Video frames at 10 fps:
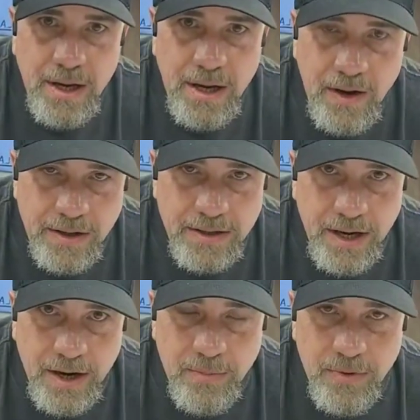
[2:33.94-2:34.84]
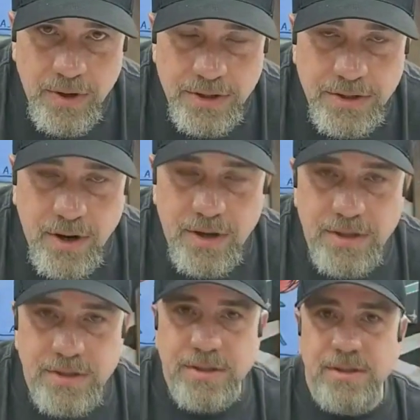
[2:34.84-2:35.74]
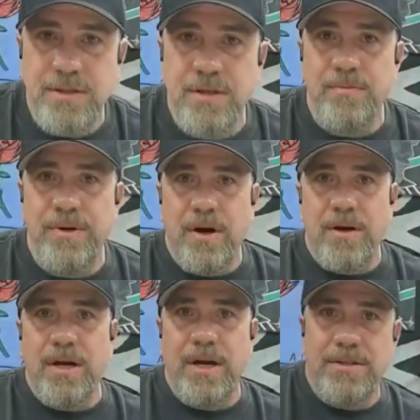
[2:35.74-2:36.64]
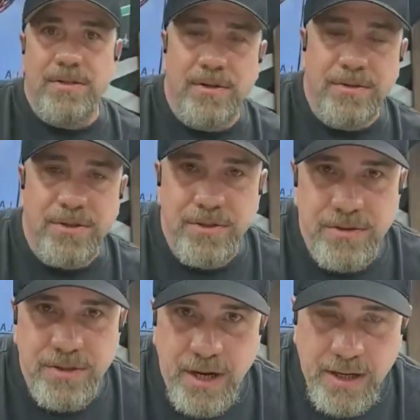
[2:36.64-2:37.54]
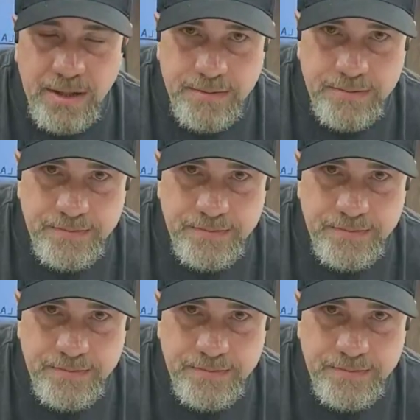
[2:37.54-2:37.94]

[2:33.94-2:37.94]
Eric, the airbrush artist, is going to be our guest on Tuesday.